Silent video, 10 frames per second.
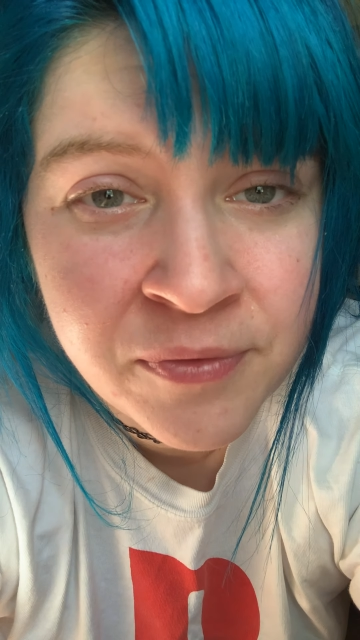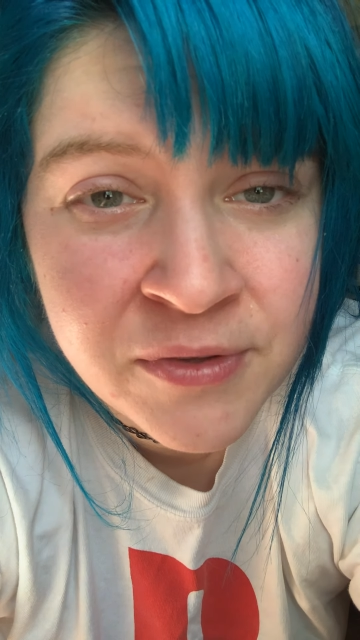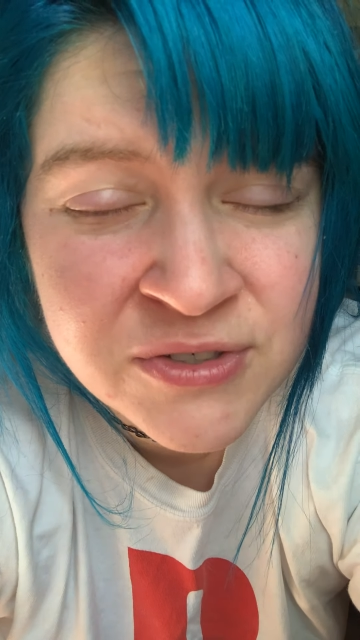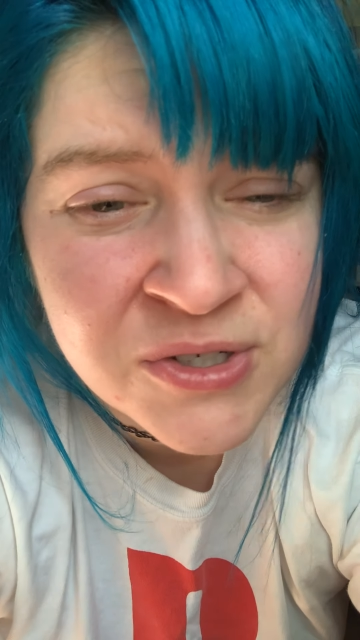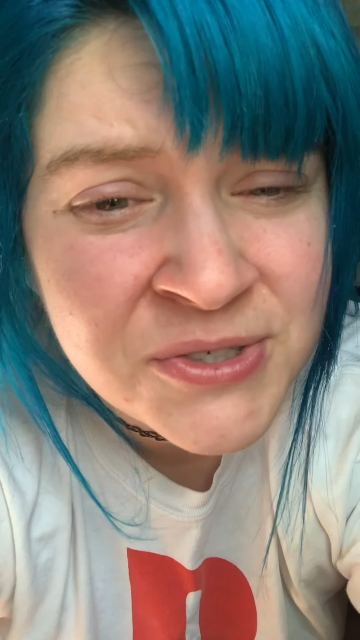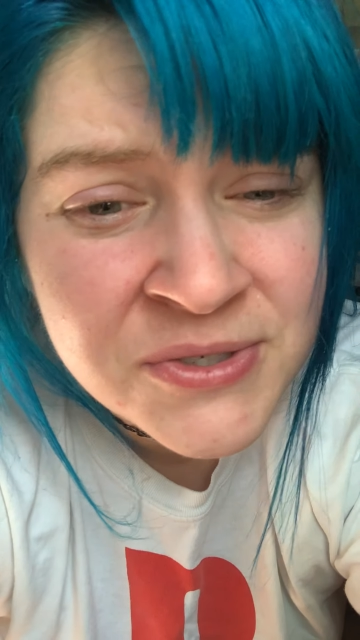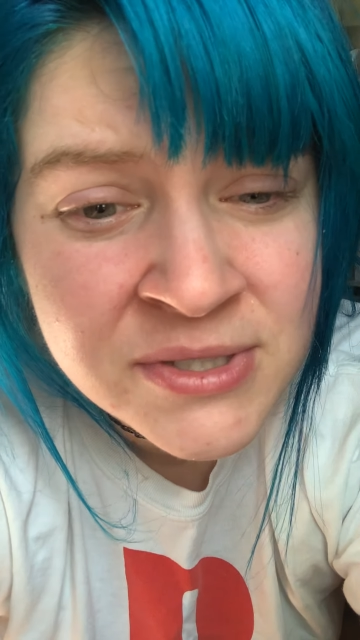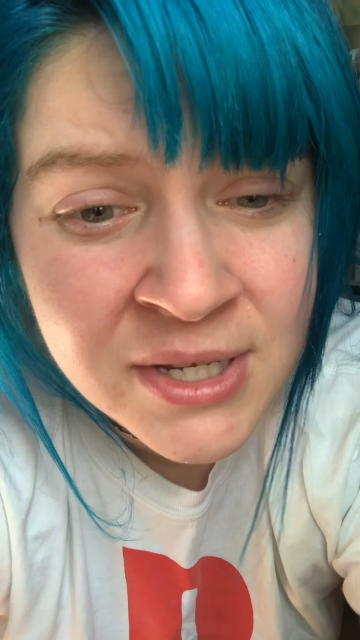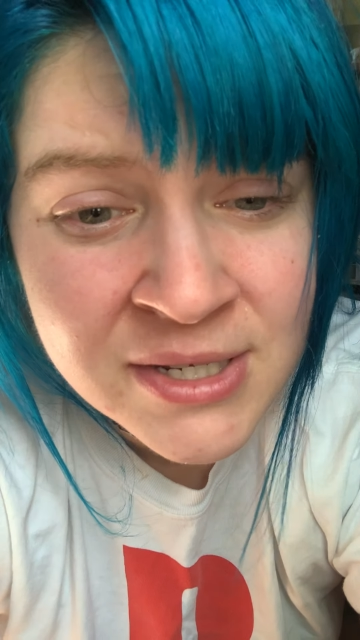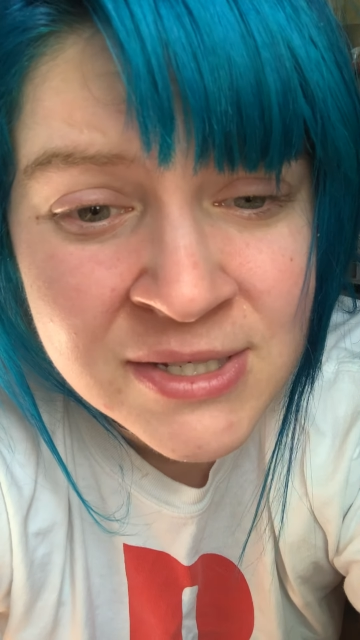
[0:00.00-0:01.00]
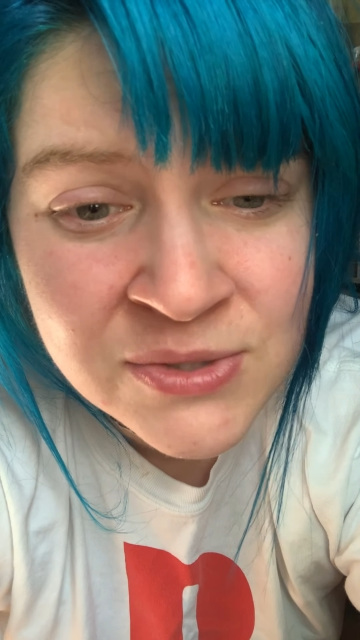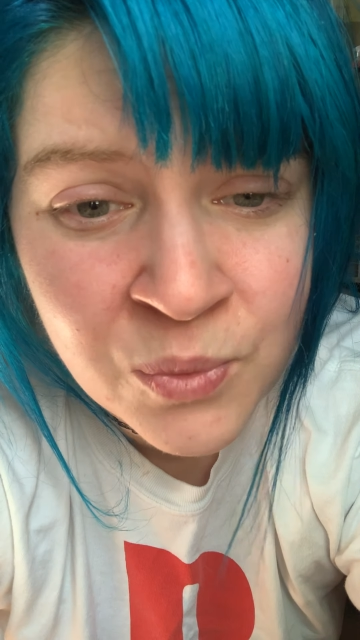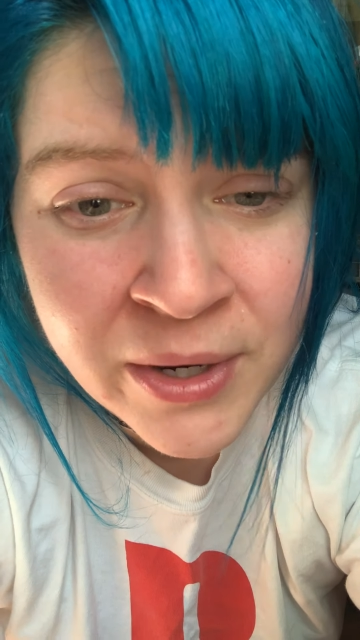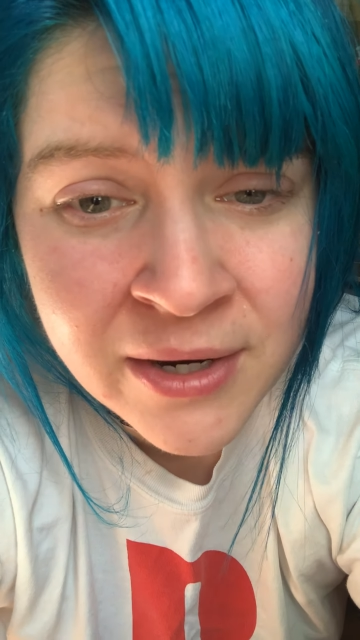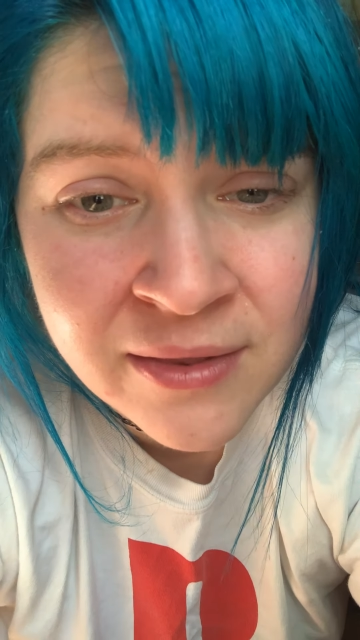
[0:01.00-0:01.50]
there's also studies
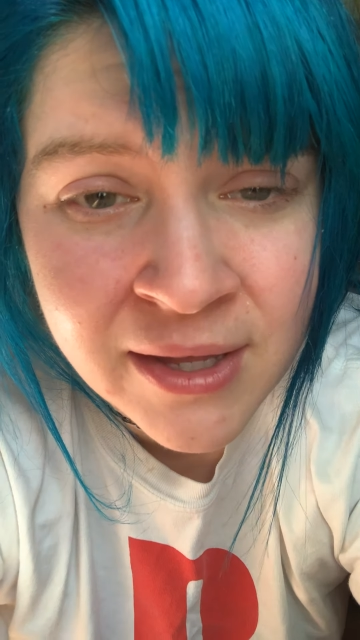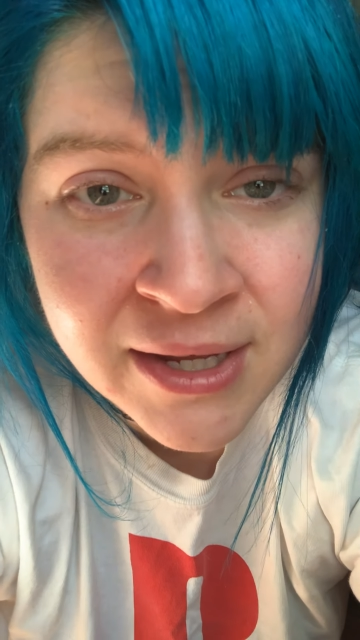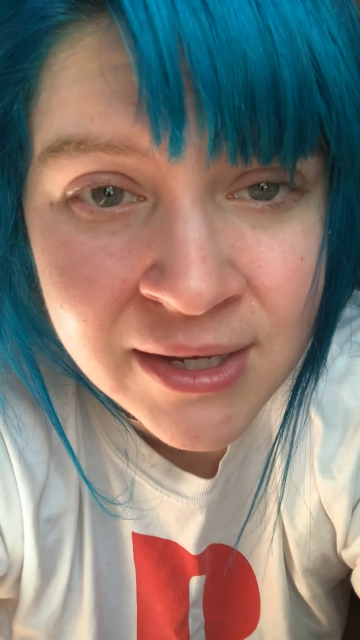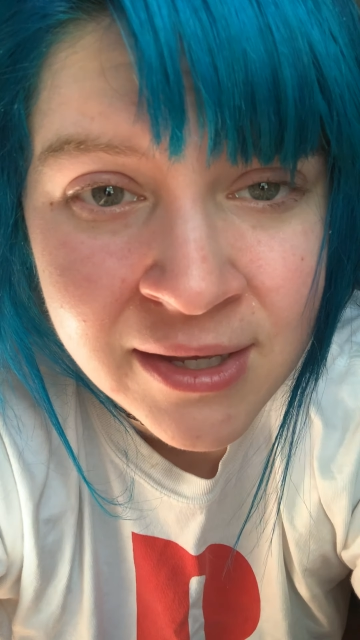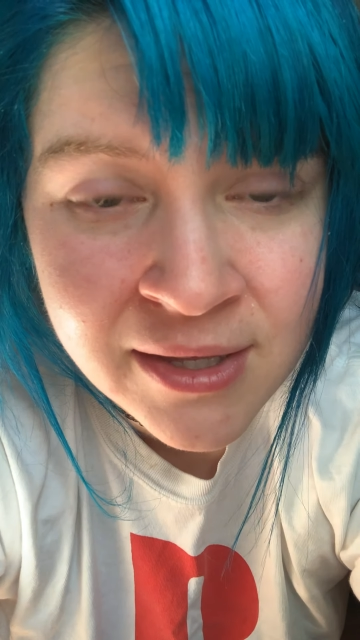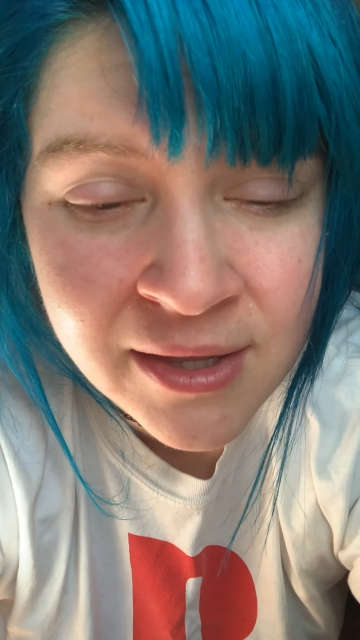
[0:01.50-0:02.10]
where like